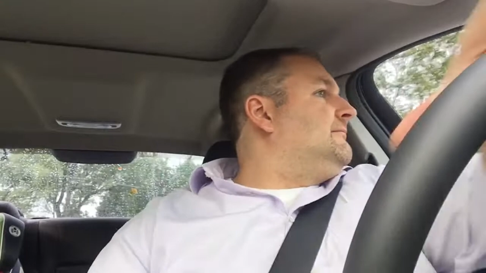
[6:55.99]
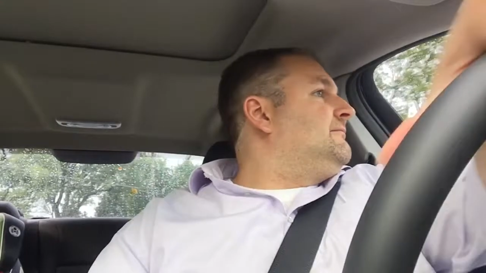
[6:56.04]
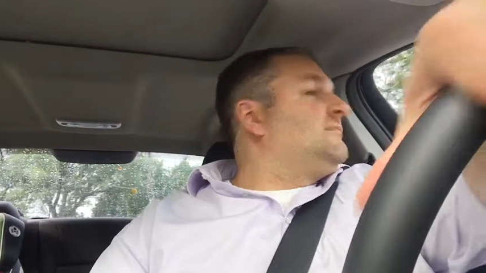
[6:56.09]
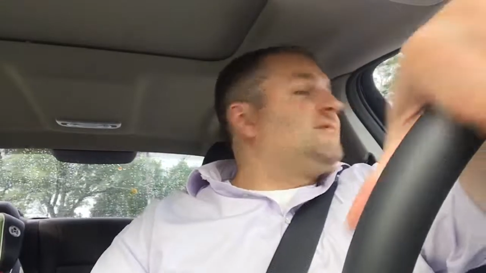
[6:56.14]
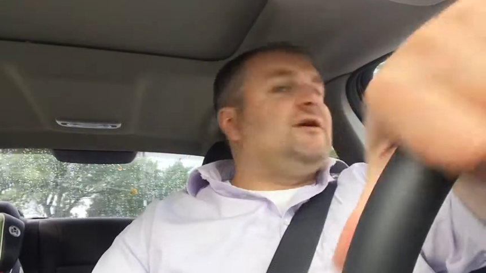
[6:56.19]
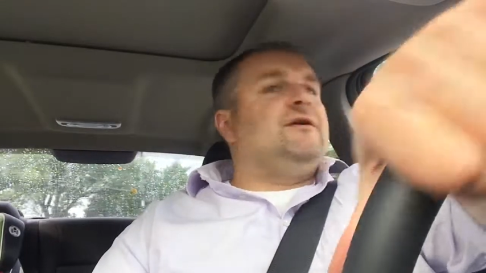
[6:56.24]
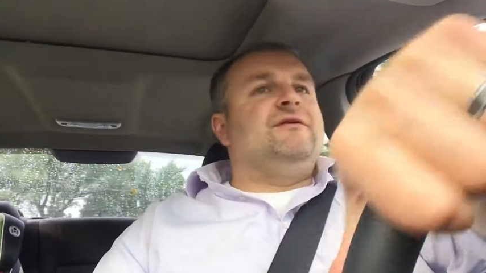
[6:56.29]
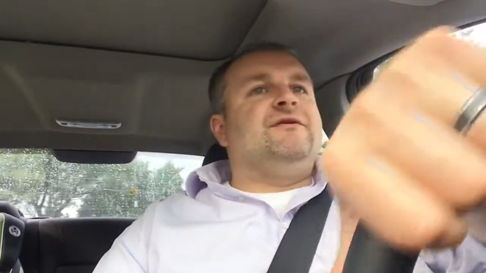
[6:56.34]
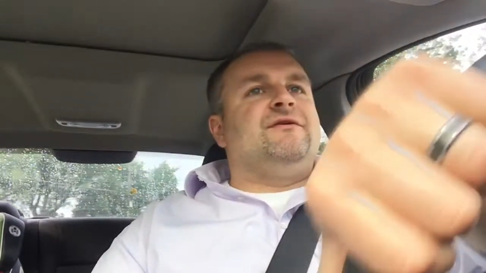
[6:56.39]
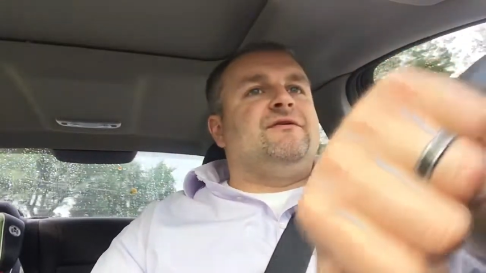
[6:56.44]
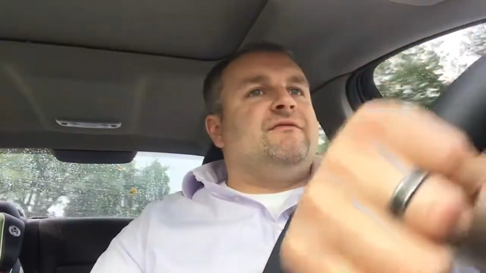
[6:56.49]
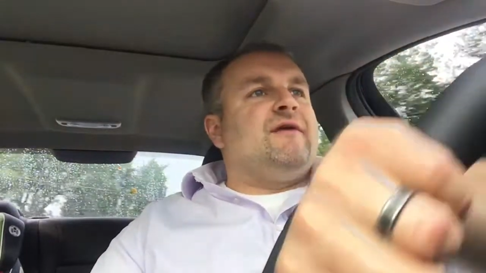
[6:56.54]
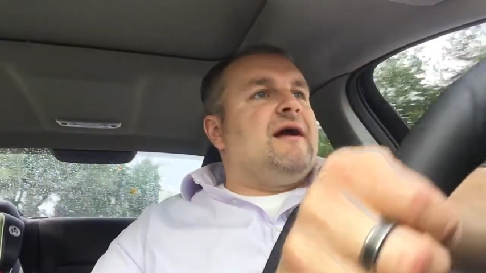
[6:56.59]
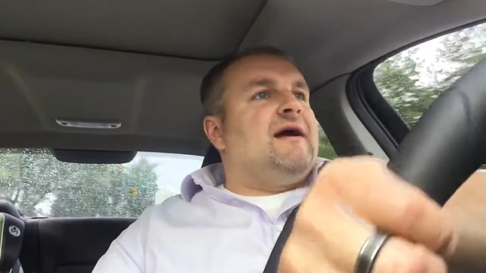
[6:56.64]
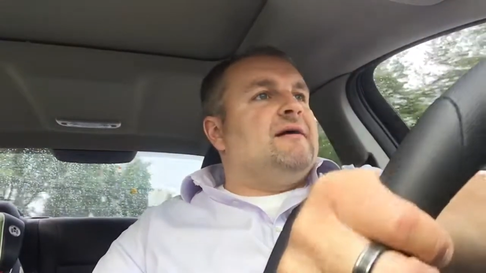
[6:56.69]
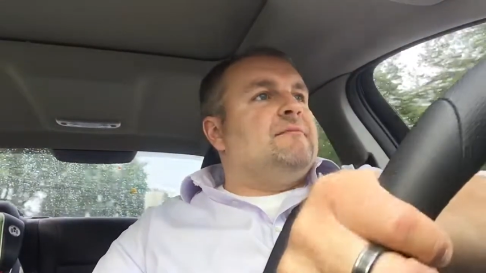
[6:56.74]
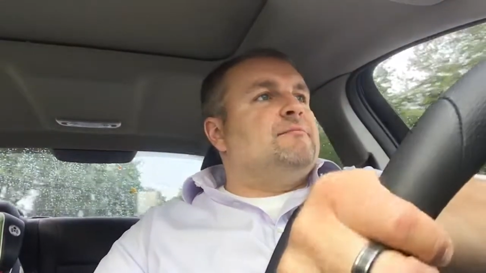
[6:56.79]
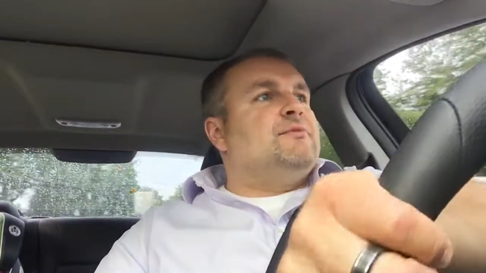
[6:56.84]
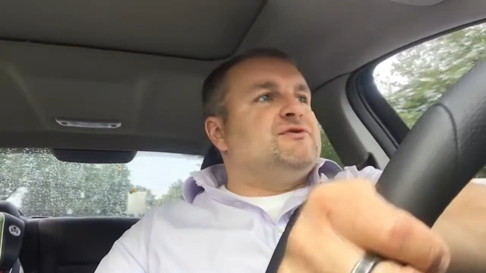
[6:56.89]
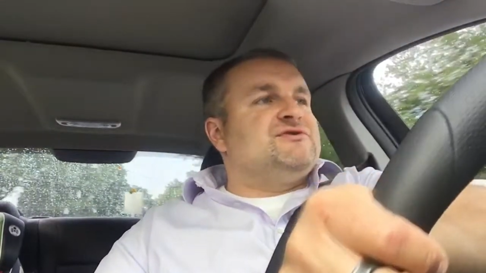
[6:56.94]
turned it
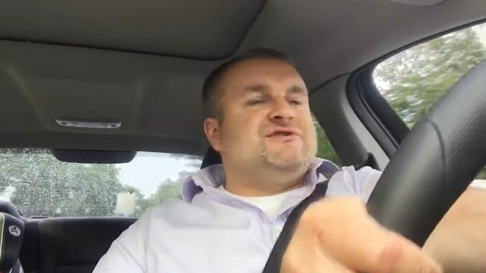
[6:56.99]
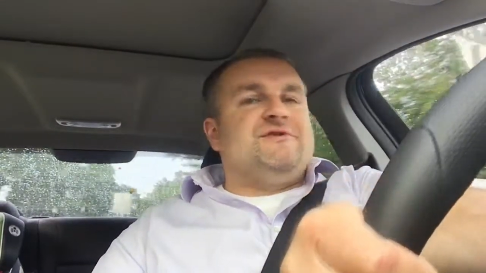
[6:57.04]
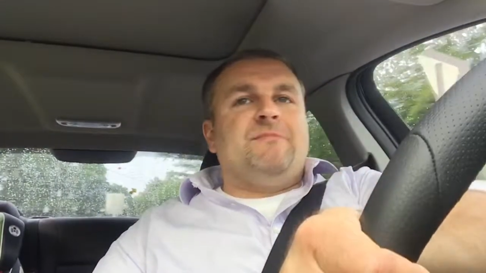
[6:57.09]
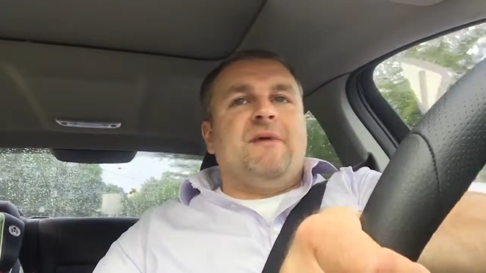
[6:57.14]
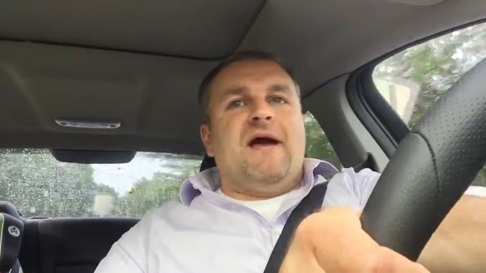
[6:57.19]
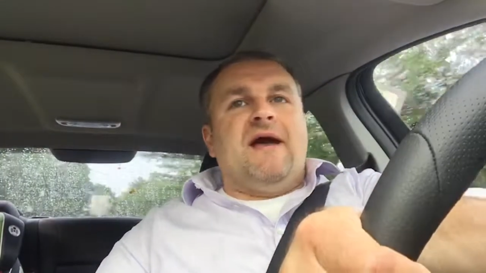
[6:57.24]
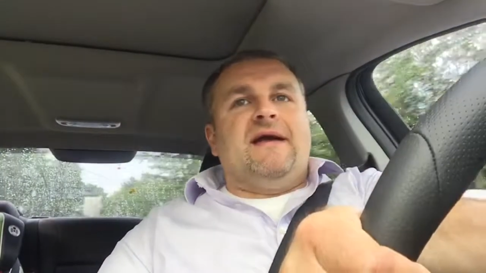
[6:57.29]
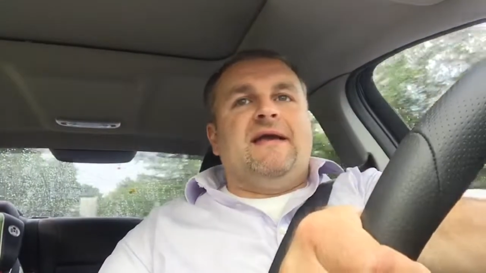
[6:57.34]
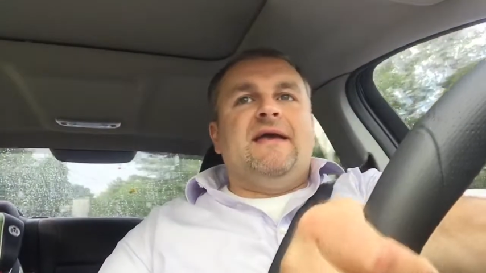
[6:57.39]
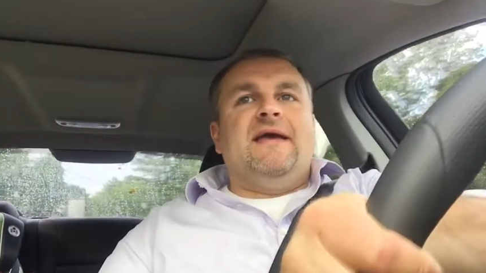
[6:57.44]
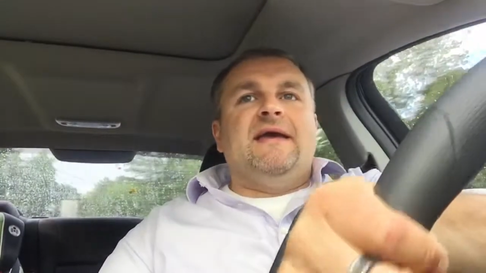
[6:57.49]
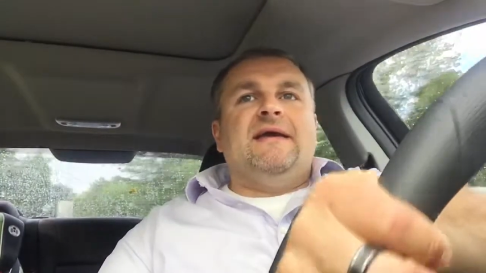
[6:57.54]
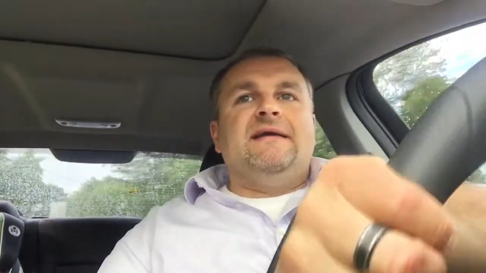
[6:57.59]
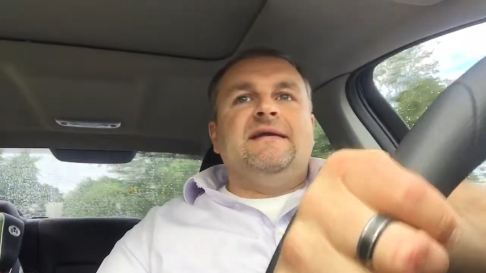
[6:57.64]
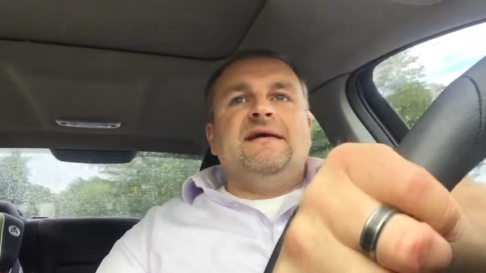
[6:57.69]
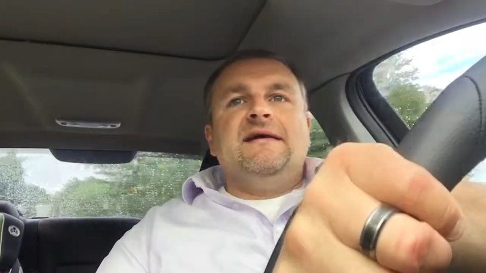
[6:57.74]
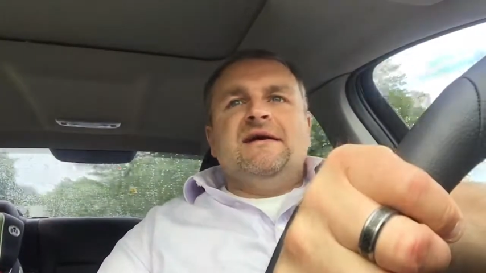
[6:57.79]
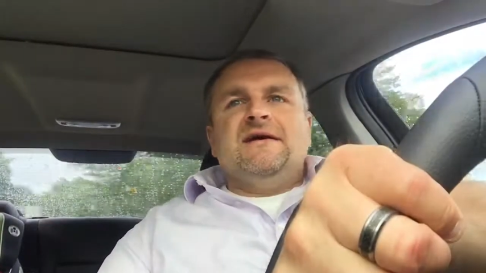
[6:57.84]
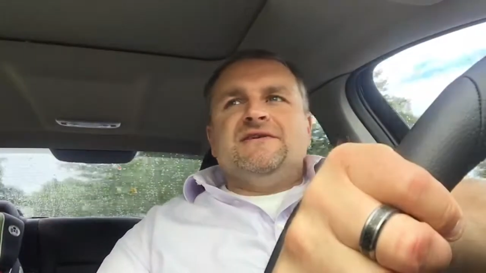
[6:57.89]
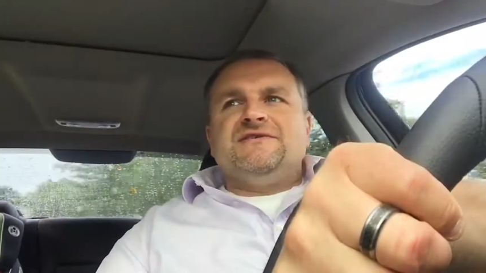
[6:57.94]
around, pushed it back in